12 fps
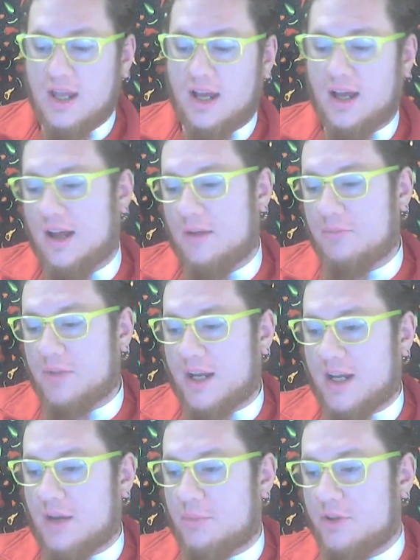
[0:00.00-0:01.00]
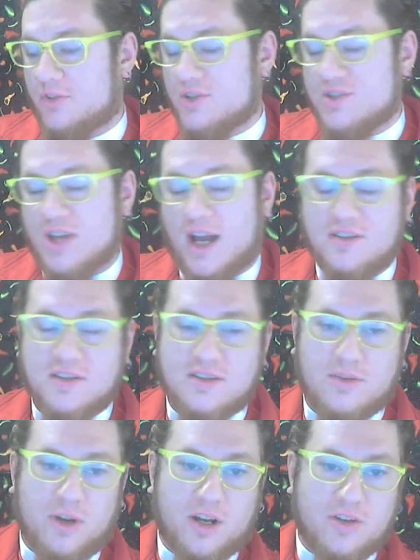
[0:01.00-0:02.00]
Um, got a couple different sauces
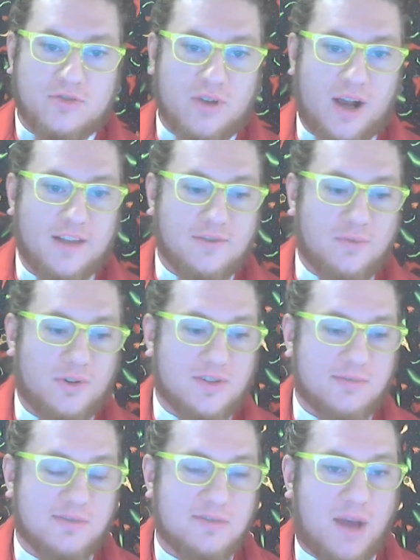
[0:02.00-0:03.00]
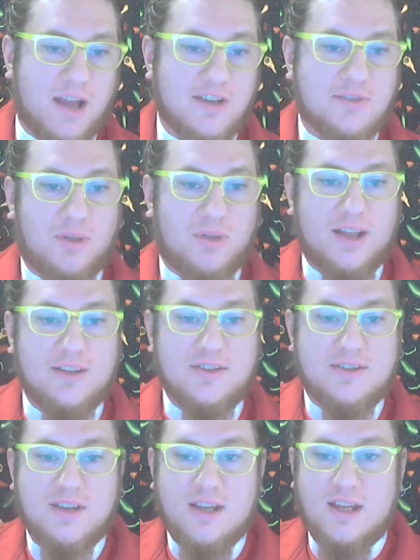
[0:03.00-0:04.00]
that we're gonna try as well as some spice
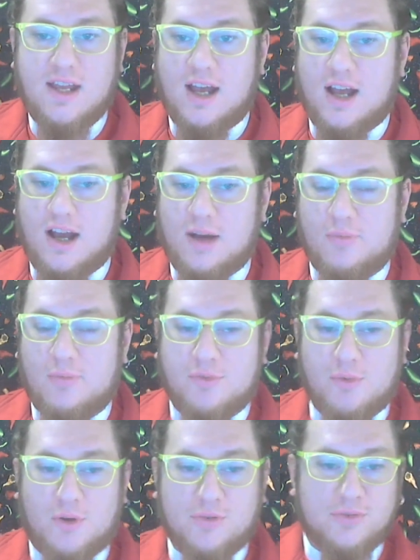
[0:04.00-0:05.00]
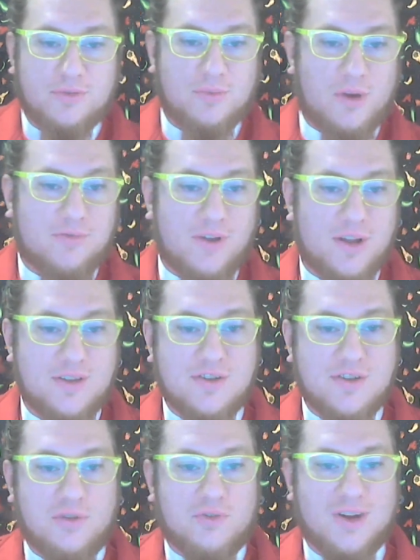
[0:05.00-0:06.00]
blends uh, from over from our friends
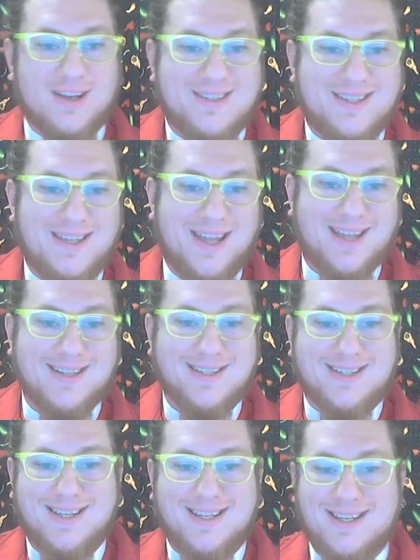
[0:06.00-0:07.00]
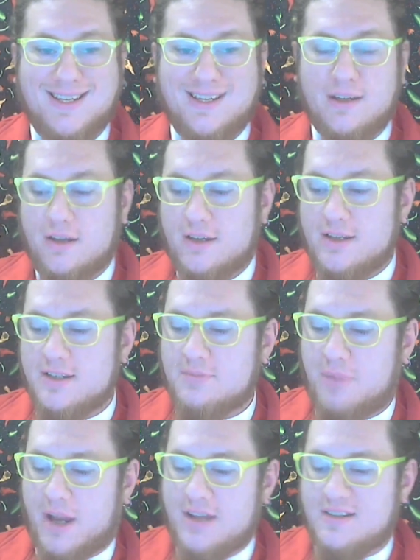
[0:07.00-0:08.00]
over at TNT
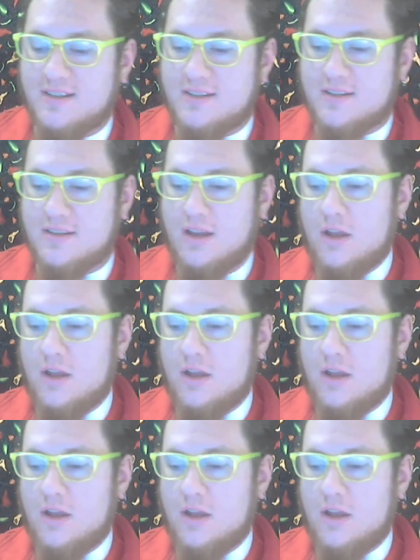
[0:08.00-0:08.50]
Spices.